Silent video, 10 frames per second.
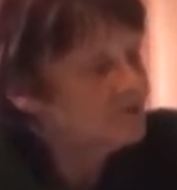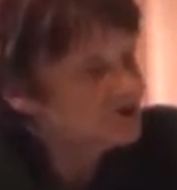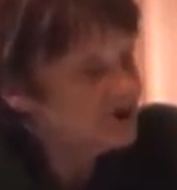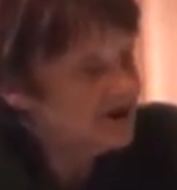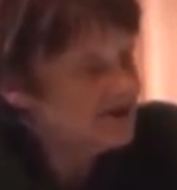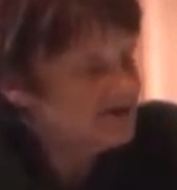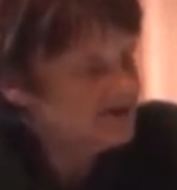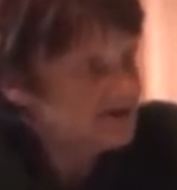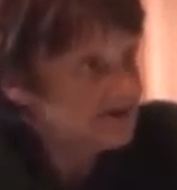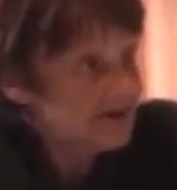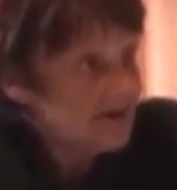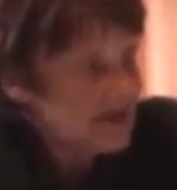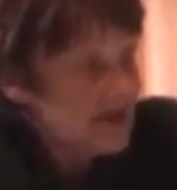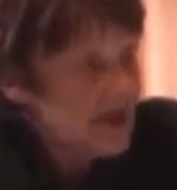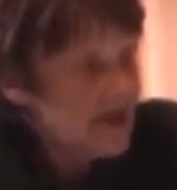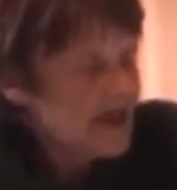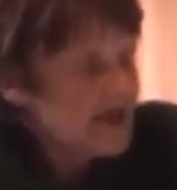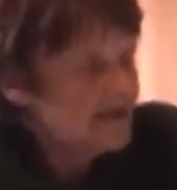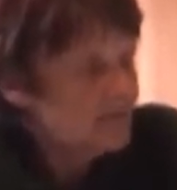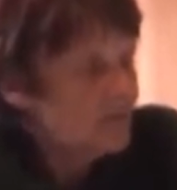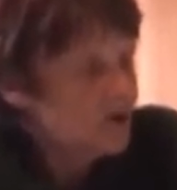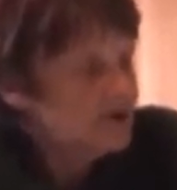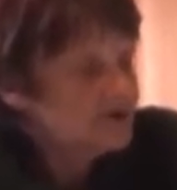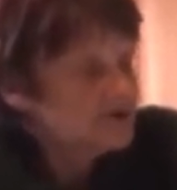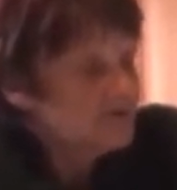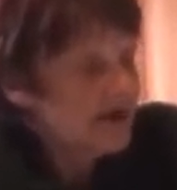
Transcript: machines. We used to